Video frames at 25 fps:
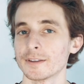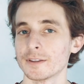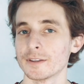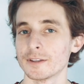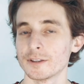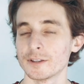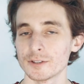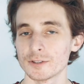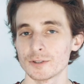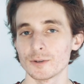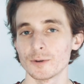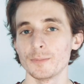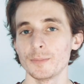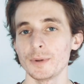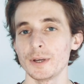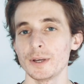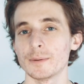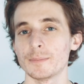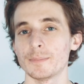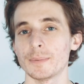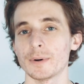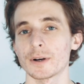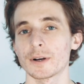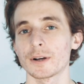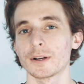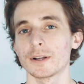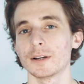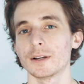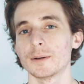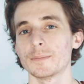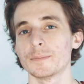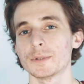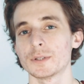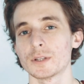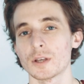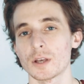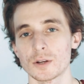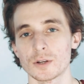The zombie
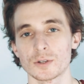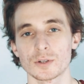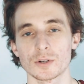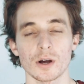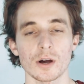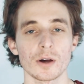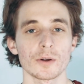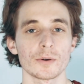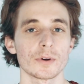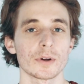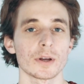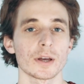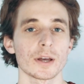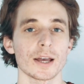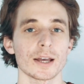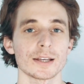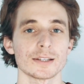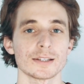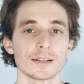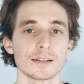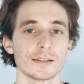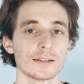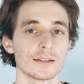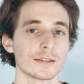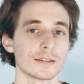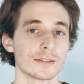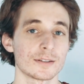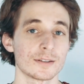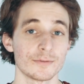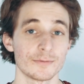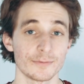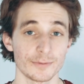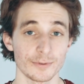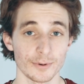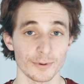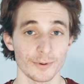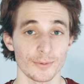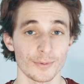apocalypse genre has existed
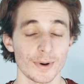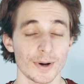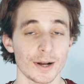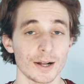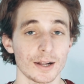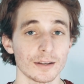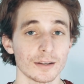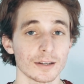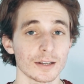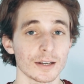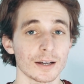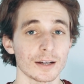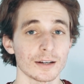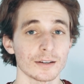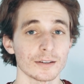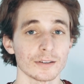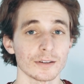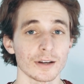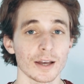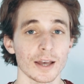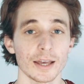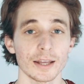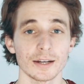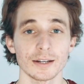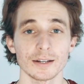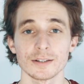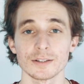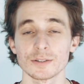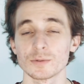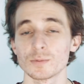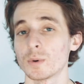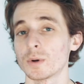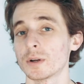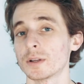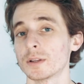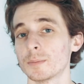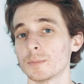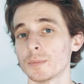for a while now, and it is
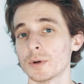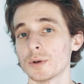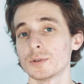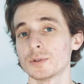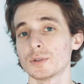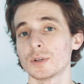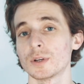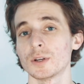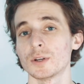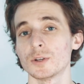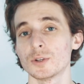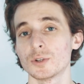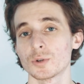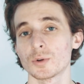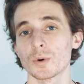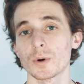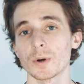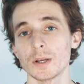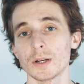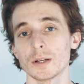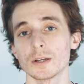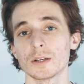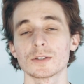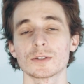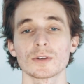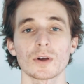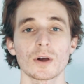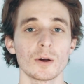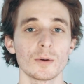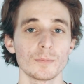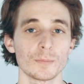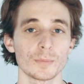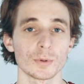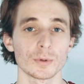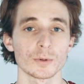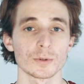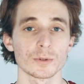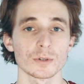one of the most enjoyed
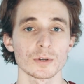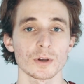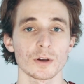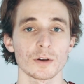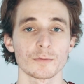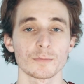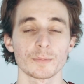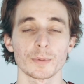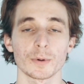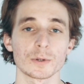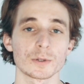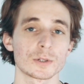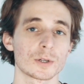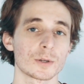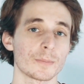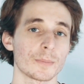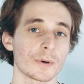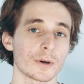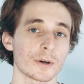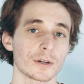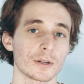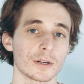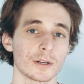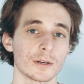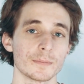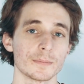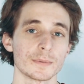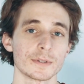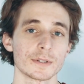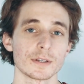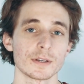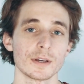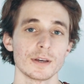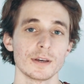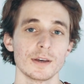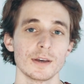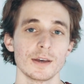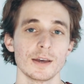examples of post-apocalypse,
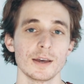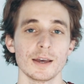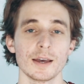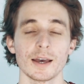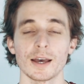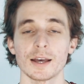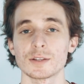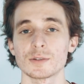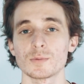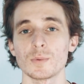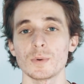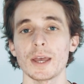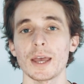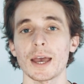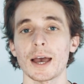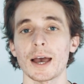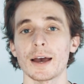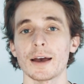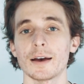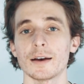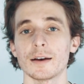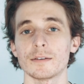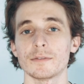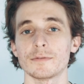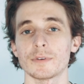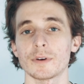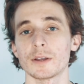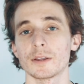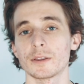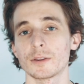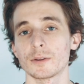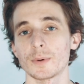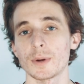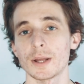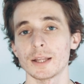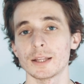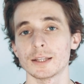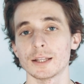as we have a
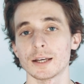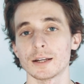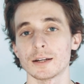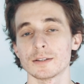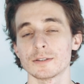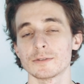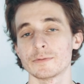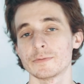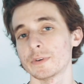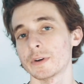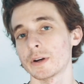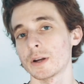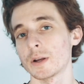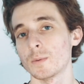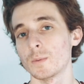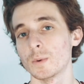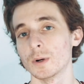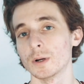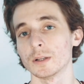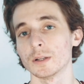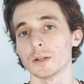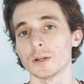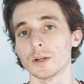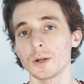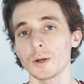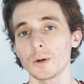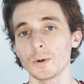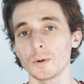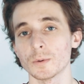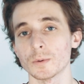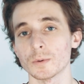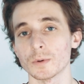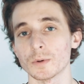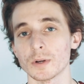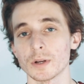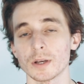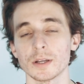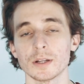threat that is very well
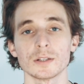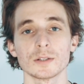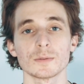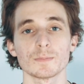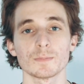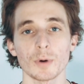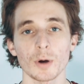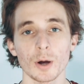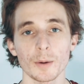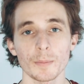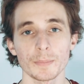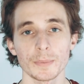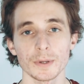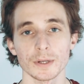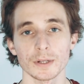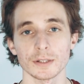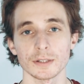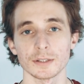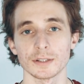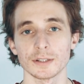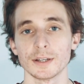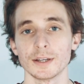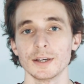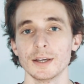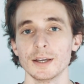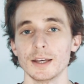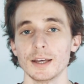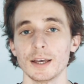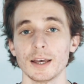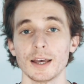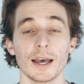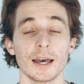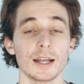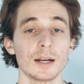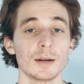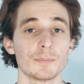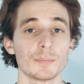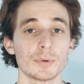known, it is popular,
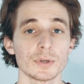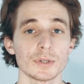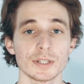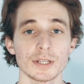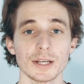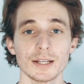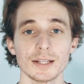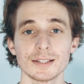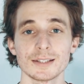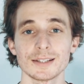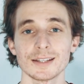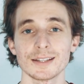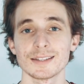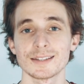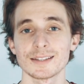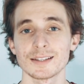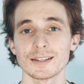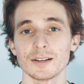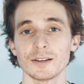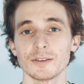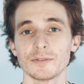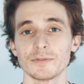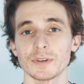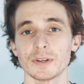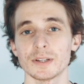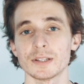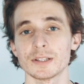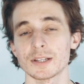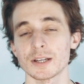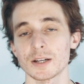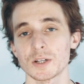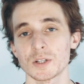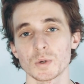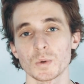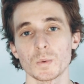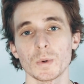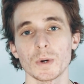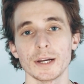and it presents itself in
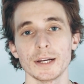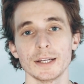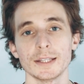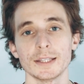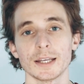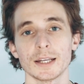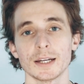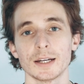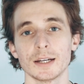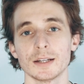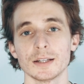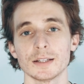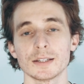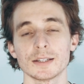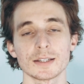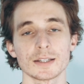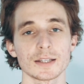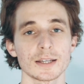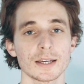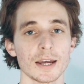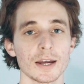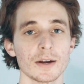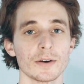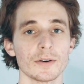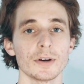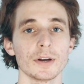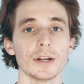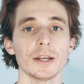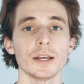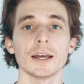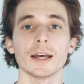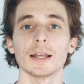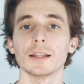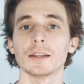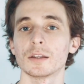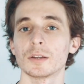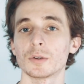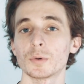such a way that it is scary
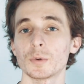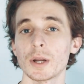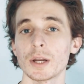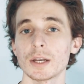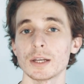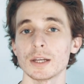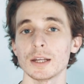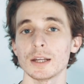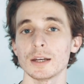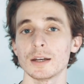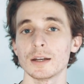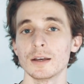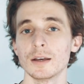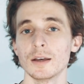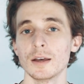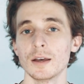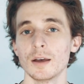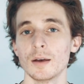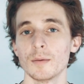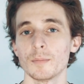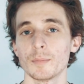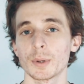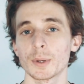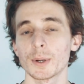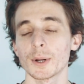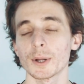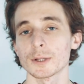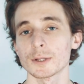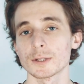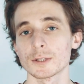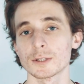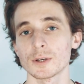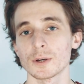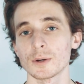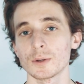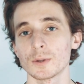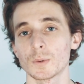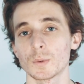and threatening, but not
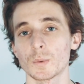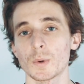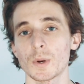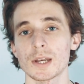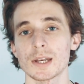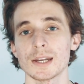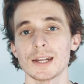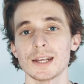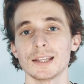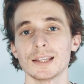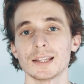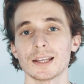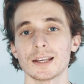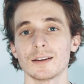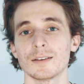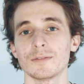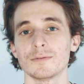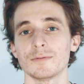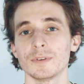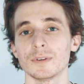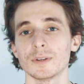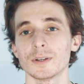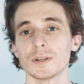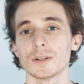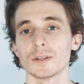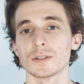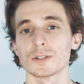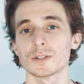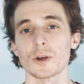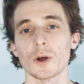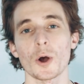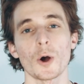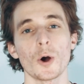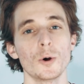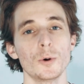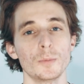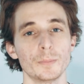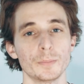so threatening that it feels
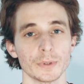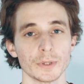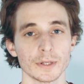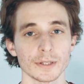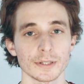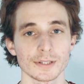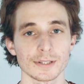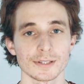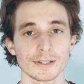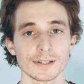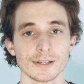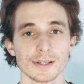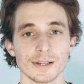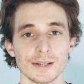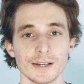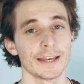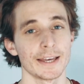hopeless.